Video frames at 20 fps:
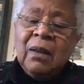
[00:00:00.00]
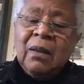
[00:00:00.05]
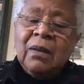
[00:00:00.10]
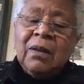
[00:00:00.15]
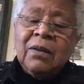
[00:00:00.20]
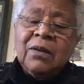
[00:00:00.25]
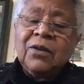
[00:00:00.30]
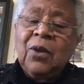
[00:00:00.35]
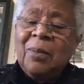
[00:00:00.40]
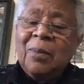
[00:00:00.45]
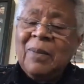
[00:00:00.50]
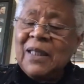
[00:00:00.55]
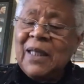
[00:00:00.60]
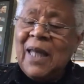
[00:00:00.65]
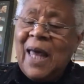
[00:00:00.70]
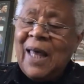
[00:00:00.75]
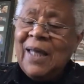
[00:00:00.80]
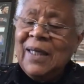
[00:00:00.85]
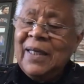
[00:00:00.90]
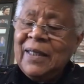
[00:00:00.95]
So
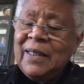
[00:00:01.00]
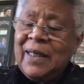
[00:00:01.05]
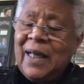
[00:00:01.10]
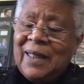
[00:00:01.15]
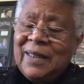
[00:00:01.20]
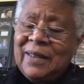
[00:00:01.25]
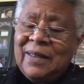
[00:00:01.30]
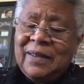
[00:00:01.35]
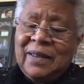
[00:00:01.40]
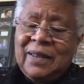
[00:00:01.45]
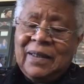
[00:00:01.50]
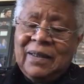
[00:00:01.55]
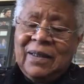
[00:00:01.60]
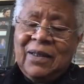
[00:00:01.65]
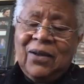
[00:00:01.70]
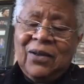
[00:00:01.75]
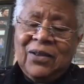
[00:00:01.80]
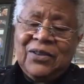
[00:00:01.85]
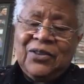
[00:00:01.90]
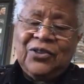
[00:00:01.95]
Malala got the
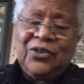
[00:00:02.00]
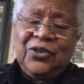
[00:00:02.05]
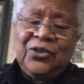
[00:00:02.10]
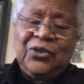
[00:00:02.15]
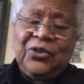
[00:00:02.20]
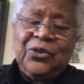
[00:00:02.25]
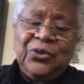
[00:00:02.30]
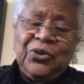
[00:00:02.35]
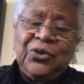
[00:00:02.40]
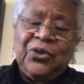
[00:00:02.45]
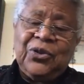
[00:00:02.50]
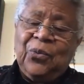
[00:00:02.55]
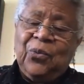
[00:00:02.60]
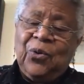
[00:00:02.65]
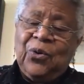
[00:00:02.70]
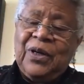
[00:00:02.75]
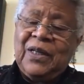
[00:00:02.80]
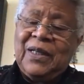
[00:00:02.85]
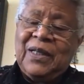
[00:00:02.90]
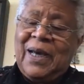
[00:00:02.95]
Constitution
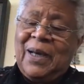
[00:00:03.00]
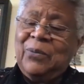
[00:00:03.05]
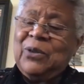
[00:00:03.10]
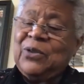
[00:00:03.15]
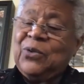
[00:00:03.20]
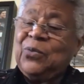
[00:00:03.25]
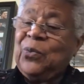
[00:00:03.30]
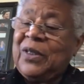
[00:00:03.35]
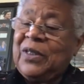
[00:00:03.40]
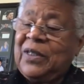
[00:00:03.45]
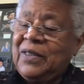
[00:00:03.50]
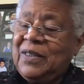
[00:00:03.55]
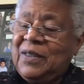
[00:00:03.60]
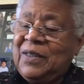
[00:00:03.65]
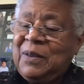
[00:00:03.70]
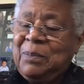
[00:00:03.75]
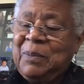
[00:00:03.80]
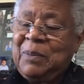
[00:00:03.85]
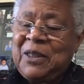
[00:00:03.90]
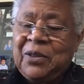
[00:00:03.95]
Award, and I was one of
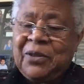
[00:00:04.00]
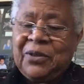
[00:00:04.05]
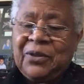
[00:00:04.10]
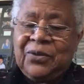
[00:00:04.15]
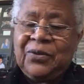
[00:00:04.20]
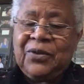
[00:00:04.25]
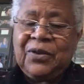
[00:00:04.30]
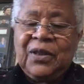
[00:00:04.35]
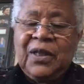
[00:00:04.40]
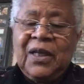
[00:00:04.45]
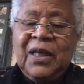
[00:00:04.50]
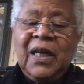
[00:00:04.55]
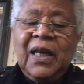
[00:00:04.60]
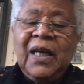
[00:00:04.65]
the speakers.